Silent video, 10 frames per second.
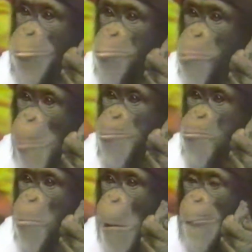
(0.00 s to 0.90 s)
at the table with
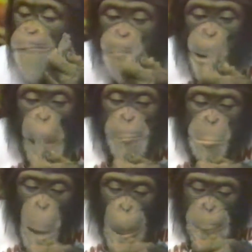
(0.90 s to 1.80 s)
us. Well, that's
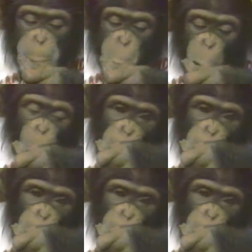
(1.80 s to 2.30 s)
right too. And, he eats people